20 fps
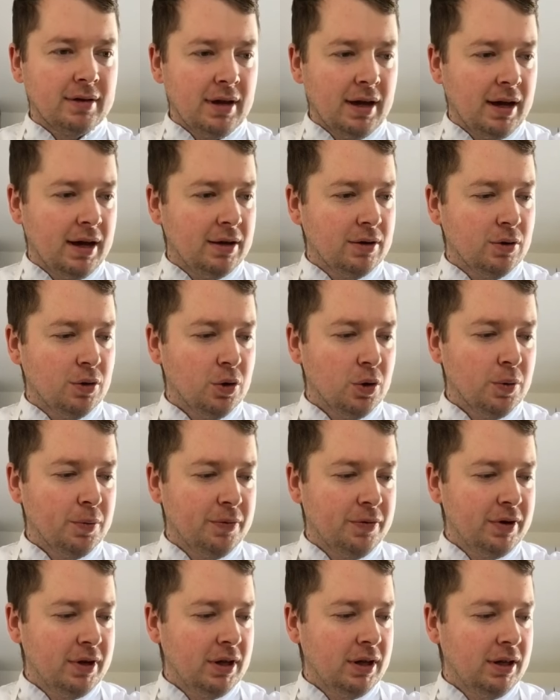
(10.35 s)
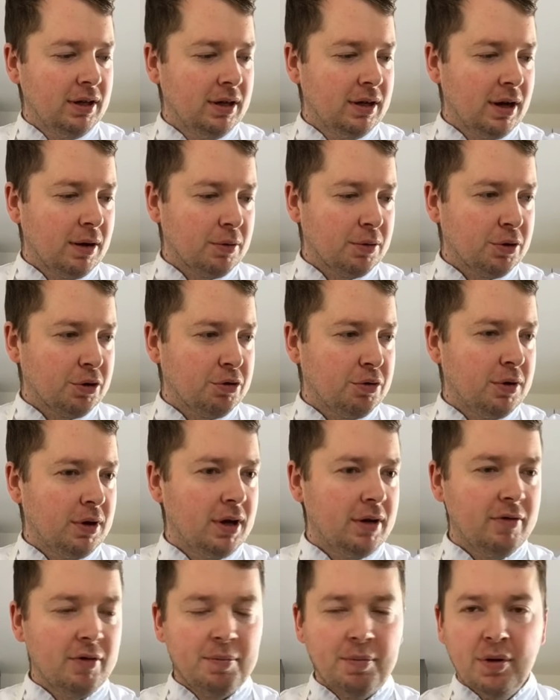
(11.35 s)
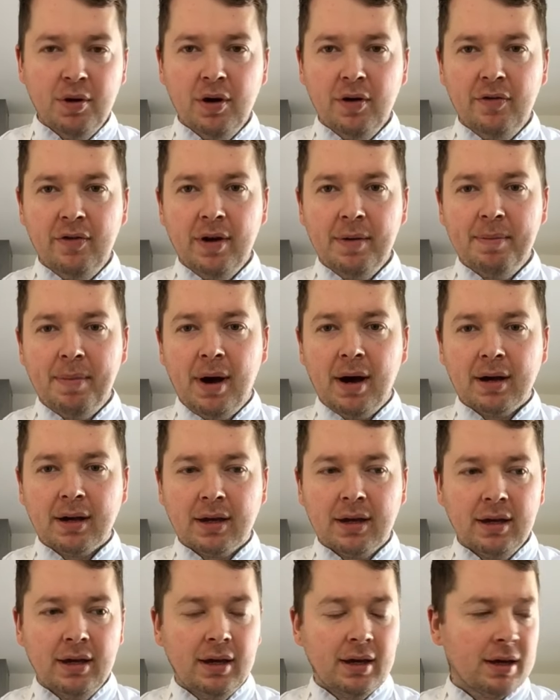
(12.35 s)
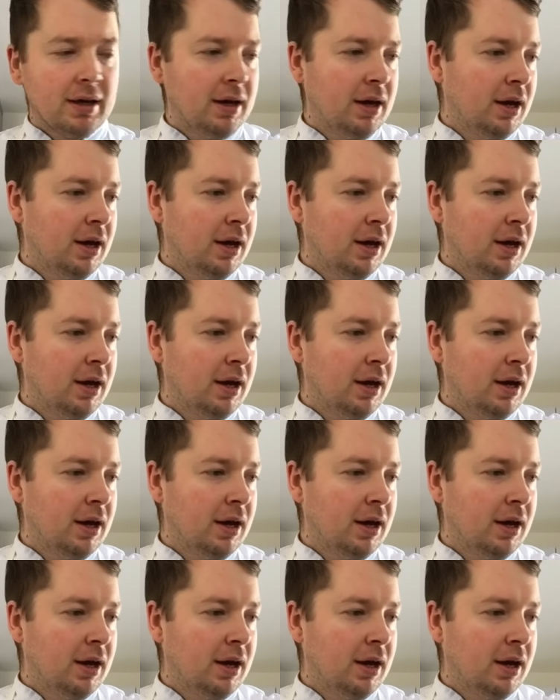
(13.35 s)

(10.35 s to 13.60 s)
and hopefully I'm going to create the perfect pancake.